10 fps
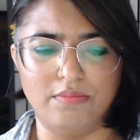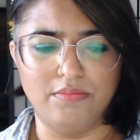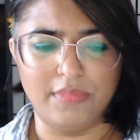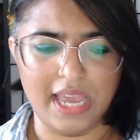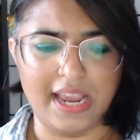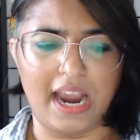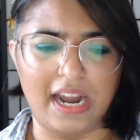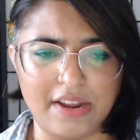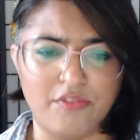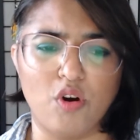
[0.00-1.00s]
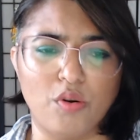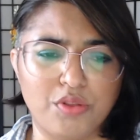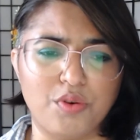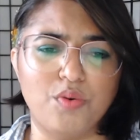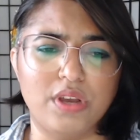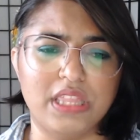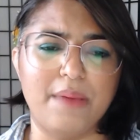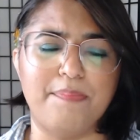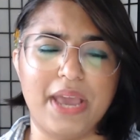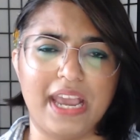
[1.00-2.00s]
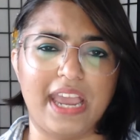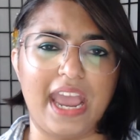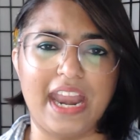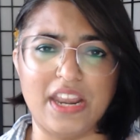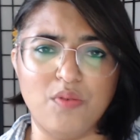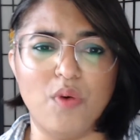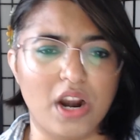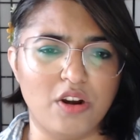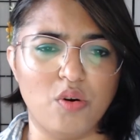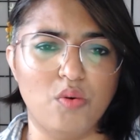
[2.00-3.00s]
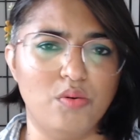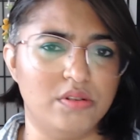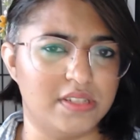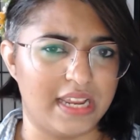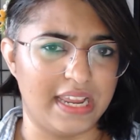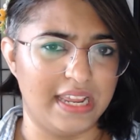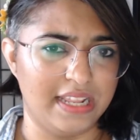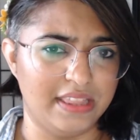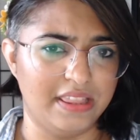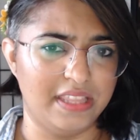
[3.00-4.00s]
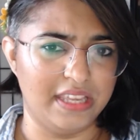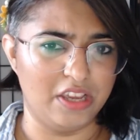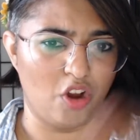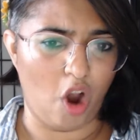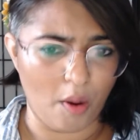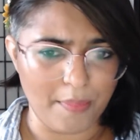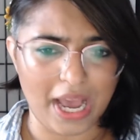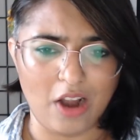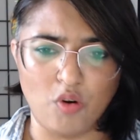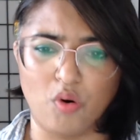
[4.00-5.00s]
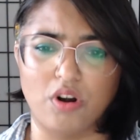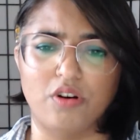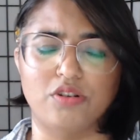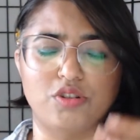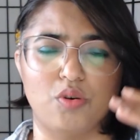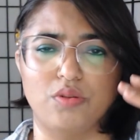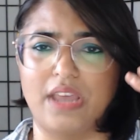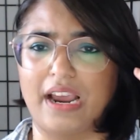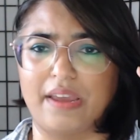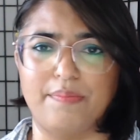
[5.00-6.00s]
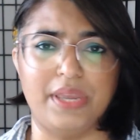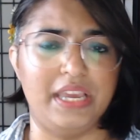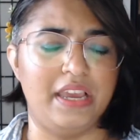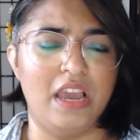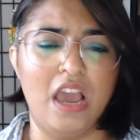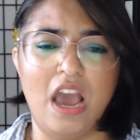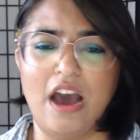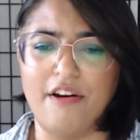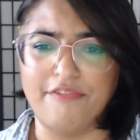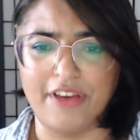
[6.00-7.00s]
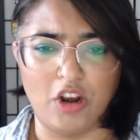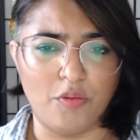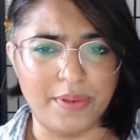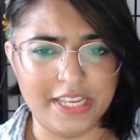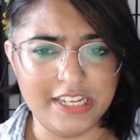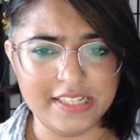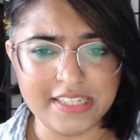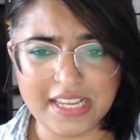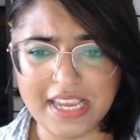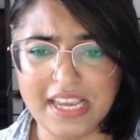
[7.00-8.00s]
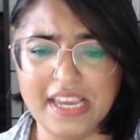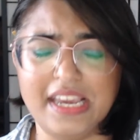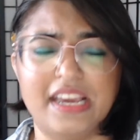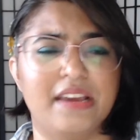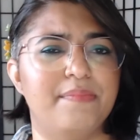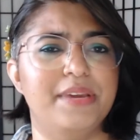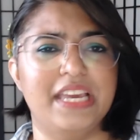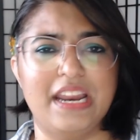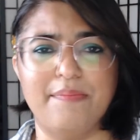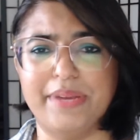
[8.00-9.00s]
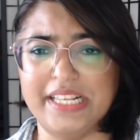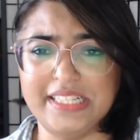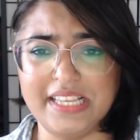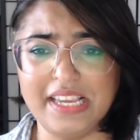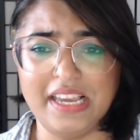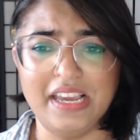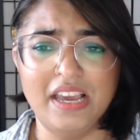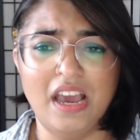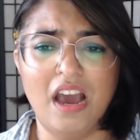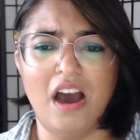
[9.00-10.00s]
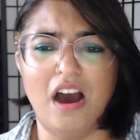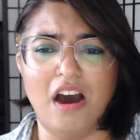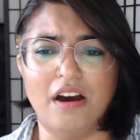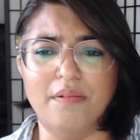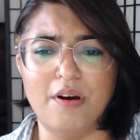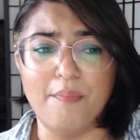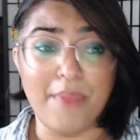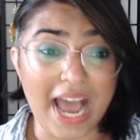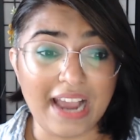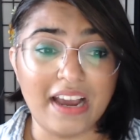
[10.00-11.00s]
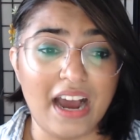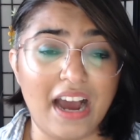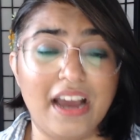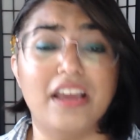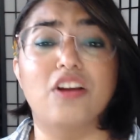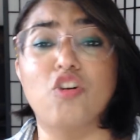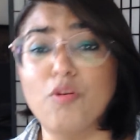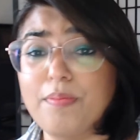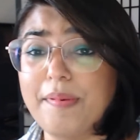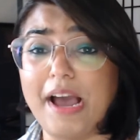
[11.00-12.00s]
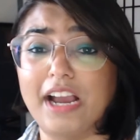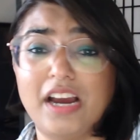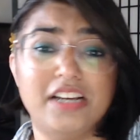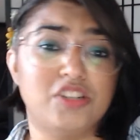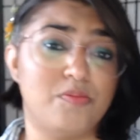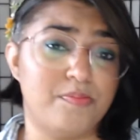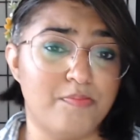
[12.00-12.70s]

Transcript: they kind of go through and they pick anyone who's in the combat order. So that can be a fellow PC, it can be an NPC, bad guy, group of bad guys, group